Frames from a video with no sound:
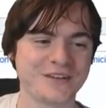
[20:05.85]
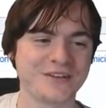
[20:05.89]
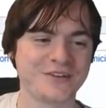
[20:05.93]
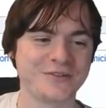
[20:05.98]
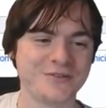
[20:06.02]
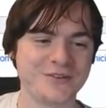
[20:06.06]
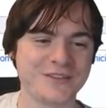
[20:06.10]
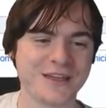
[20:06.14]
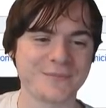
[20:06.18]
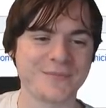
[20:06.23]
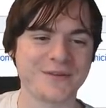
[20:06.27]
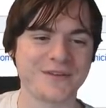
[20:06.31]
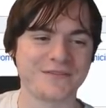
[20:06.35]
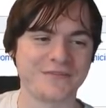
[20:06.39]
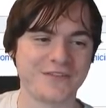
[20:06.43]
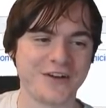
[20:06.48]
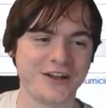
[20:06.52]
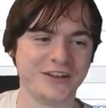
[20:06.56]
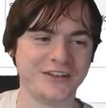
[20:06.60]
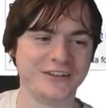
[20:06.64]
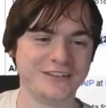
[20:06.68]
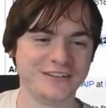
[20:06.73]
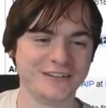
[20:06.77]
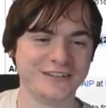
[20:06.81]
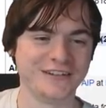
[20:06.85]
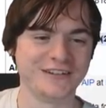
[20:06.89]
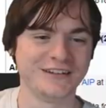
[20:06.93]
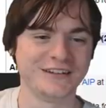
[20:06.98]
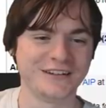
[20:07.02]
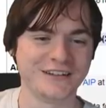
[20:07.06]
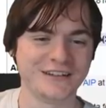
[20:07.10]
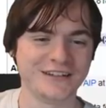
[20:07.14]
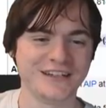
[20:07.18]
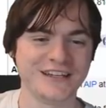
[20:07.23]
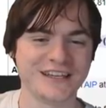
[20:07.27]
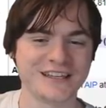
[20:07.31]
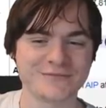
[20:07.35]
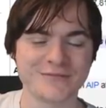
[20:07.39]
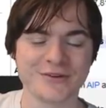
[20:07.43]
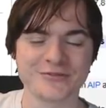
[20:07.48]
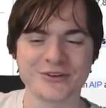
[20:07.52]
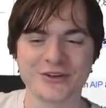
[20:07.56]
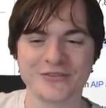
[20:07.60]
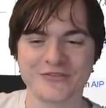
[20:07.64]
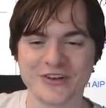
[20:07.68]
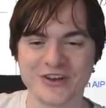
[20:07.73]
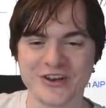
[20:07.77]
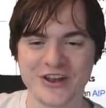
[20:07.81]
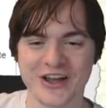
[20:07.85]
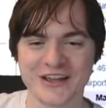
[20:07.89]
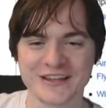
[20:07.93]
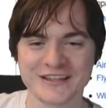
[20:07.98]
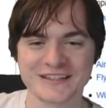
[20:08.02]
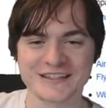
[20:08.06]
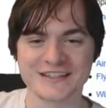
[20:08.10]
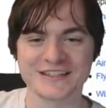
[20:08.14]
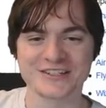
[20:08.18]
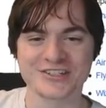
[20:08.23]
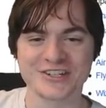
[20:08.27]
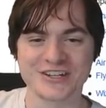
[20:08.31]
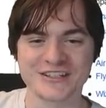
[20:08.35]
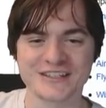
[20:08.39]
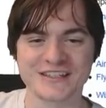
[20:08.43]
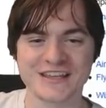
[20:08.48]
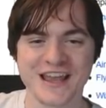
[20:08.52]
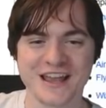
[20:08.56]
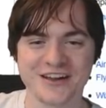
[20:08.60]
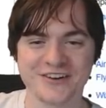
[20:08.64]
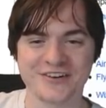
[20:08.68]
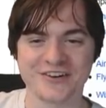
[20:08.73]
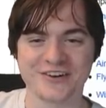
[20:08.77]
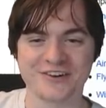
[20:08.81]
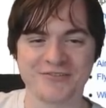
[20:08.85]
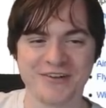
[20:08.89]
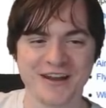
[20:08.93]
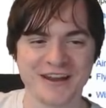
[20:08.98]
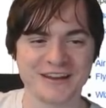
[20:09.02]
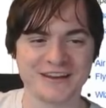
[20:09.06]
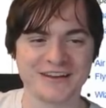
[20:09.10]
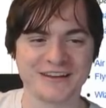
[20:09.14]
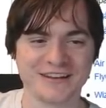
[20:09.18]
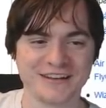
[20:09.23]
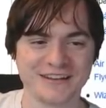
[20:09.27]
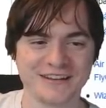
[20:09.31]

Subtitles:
Would that be fun? Is Moldova nice? Is Chinsau great?